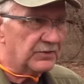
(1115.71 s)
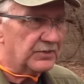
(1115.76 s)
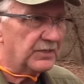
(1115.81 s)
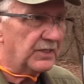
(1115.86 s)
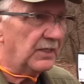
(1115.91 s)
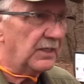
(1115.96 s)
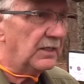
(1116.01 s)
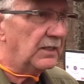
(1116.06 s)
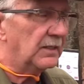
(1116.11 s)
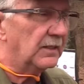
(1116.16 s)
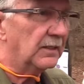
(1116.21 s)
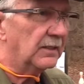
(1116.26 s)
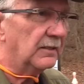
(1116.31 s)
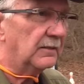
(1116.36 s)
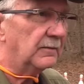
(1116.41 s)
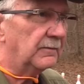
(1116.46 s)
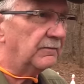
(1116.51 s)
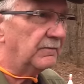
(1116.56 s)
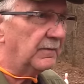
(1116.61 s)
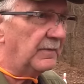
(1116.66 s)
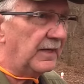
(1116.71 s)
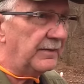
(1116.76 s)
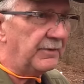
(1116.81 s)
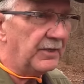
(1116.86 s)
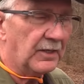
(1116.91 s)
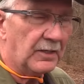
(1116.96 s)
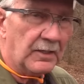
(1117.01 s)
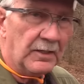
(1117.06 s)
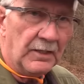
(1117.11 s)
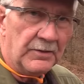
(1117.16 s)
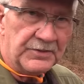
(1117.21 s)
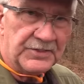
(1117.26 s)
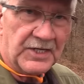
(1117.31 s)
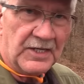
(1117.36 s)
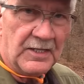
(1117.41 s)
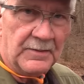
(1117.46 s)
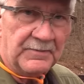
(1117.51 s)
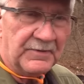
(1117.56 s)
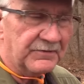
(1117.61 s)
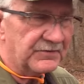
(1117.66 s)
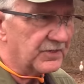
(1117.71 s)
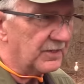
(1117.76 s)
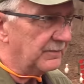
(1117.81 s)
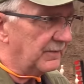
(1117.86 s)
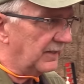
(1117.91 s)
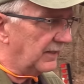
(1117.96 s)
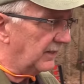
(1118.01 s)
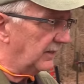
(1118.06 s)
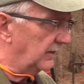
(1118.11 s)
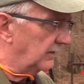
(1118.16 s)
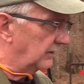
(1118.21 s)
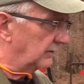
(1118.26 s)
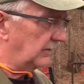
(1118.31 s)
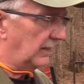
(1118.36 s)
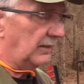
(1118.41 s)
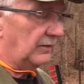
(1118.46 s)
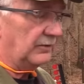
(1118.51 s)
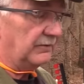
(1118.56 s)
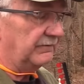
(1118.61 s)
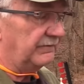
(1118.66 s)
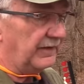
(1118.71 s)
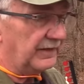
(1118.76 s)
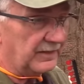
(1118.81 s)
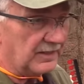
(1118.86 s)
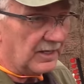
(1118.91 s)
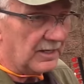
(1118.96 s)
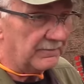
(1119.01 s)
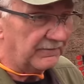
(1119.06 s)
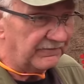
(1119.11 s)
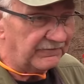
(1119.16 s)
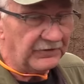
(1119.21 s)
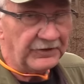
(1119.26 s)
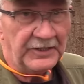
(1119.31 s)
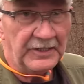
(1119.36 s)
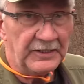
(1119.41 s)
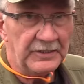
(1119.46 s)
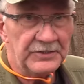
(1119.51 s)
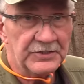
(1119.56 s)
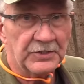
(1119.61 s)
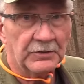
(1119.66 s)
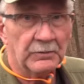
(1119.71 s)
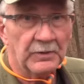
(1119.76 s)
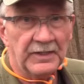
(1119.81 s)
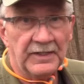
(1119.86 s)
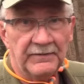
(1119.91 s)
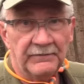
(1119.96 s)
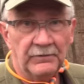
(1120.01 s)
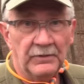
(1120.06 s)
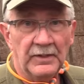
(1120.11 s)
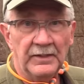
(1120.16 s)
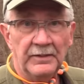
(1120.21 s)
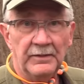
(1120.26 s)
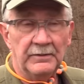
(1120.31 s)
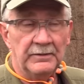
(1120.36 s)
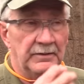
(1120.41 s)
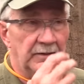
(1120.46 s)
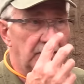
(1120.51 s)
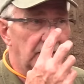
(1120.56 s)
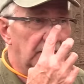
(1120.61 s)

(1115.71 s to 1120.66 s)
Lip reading: see maybe a close up of somebody in, I don't know, Vietnam footage or whatever other